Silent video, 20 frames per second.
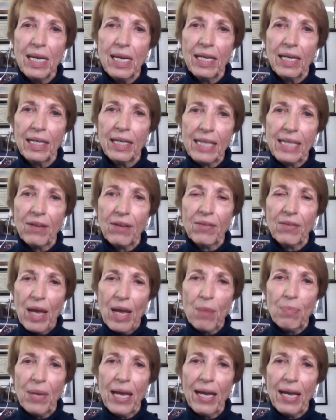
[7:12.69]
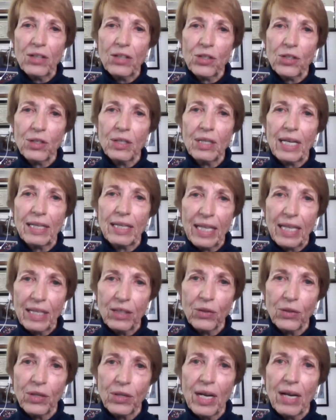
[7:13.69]
and it's out of that passion that they
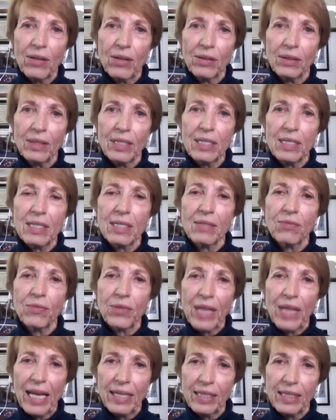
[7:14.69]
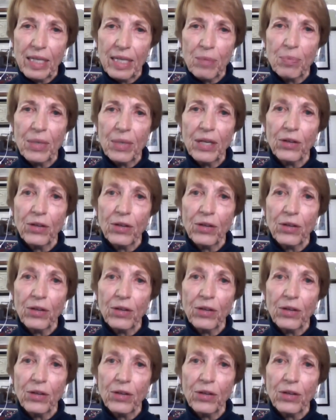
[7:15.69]
learn how to listen for that deep